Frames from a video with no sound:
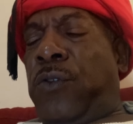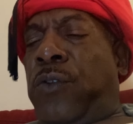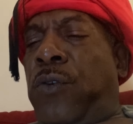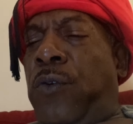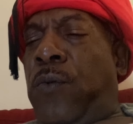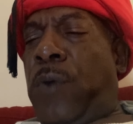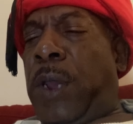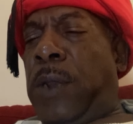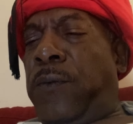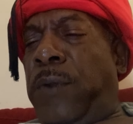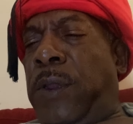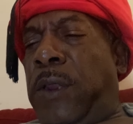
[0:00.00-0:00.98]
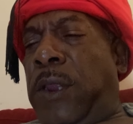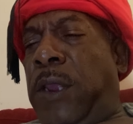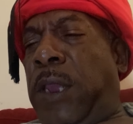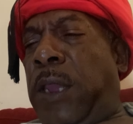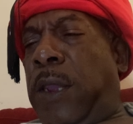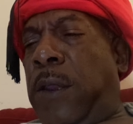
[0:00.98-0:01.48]
200
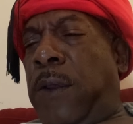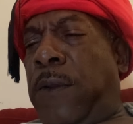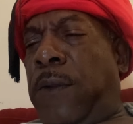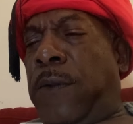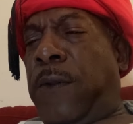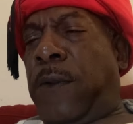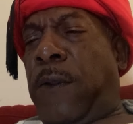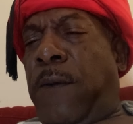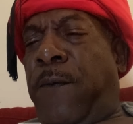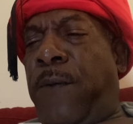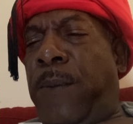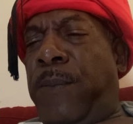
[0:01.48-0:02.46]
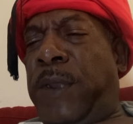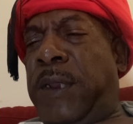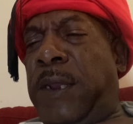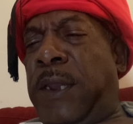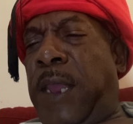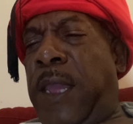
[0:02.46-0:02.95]
years from
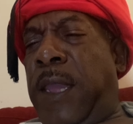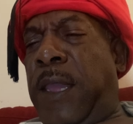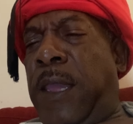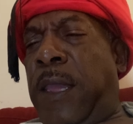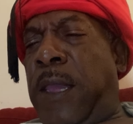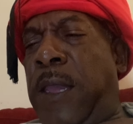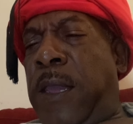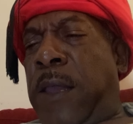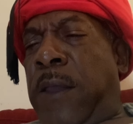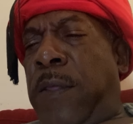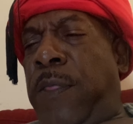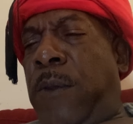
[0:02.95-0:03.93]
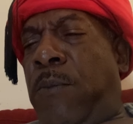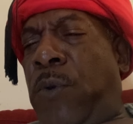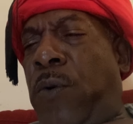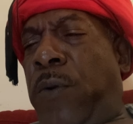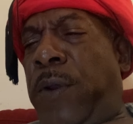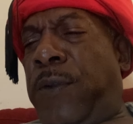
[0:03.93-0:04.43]
today, the
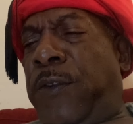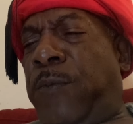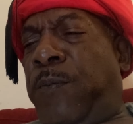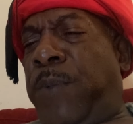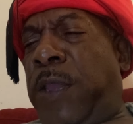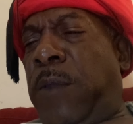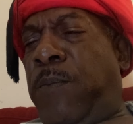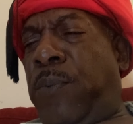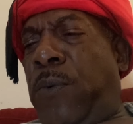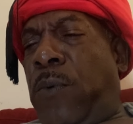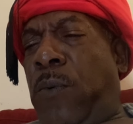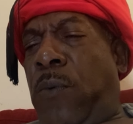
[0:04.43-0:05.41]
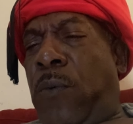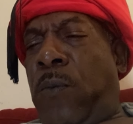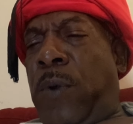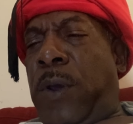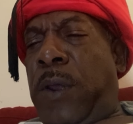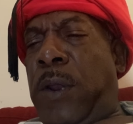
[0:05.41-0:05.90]
Moorish people
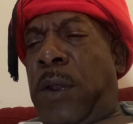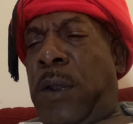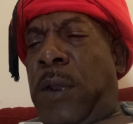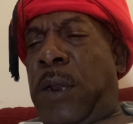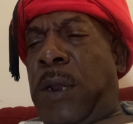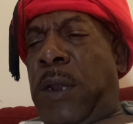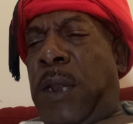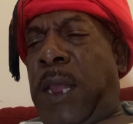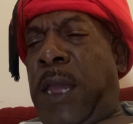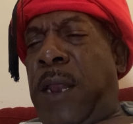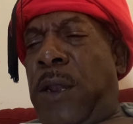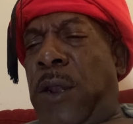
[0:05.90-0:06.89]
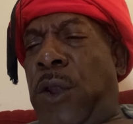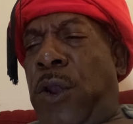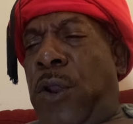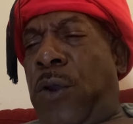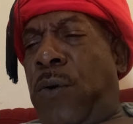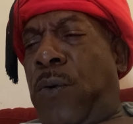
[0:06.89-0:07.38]
would not
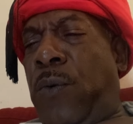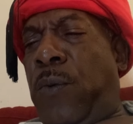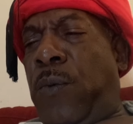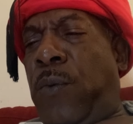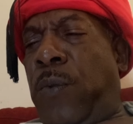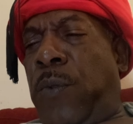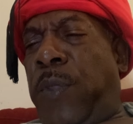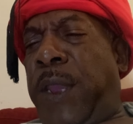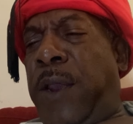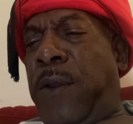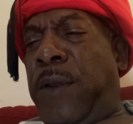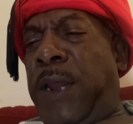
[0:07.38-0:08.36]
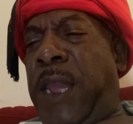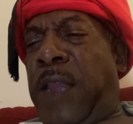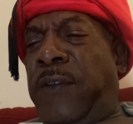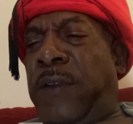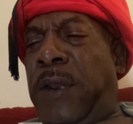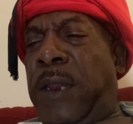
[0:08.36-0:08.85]
know their
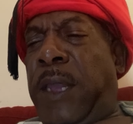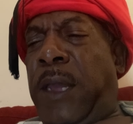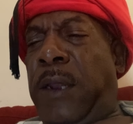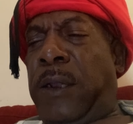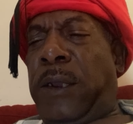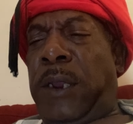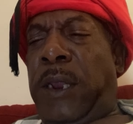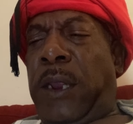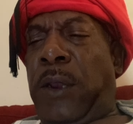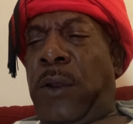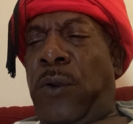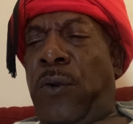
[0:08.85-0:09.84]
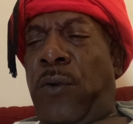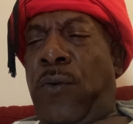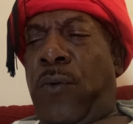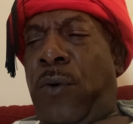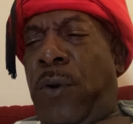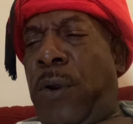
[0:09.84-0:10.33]
nationality
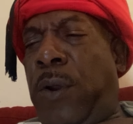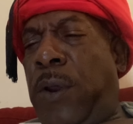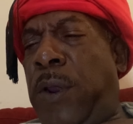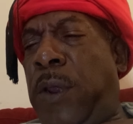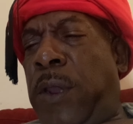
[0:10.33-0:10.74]
nor